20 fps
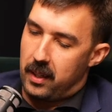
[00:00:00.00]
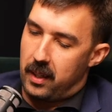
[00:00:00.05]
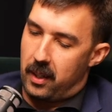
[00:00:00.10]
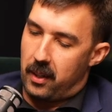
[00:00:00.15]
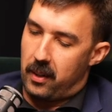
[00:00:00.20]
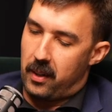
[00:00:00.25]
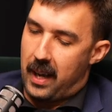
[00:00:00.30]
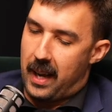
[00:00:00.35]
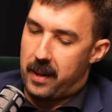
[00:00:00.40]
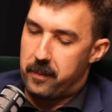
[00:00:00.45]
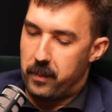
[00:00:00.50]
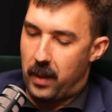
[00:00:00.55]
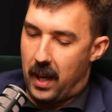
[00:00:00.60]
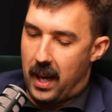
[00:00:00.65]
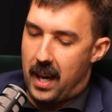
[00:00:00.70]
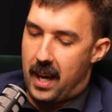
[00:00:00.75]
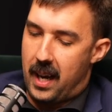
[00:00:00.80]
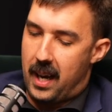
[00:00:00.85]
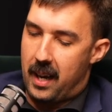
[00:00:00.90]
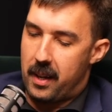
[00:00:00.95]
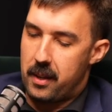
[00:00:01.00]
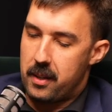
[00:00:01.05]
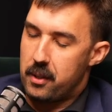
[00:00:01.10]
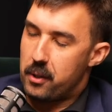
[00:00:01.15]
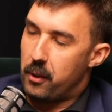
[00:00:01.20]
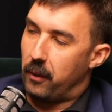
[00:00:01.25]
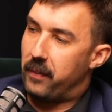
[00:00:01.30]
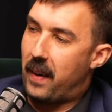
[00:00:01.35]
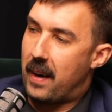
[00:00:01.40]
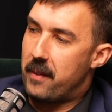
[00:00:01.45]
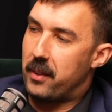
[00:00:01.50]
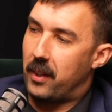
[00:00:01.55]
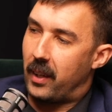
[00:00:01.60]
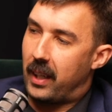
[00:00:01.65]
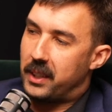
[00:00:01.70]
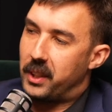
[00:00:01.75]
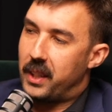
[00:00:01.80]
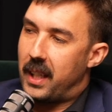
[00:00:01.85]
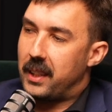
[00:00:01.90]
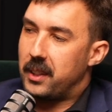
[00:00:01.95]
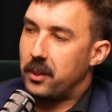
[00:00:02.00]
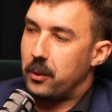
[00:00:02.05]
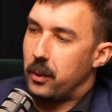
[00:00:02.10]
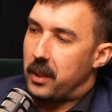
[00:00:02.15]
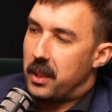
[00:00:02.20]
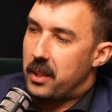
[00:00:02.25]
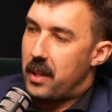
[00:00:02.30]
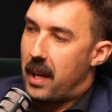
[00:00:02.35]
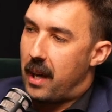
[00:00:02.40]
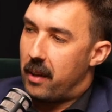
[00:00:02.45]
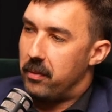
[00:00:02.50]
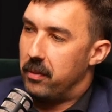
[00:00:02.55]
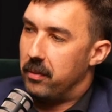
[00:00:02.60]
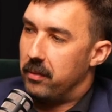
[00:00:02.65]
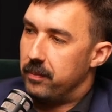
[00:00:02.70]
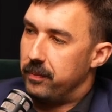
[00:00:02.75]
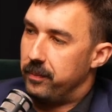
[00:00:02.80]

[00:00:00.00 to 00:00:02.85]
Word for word: All right. Uh, your favorite IGA store that you have?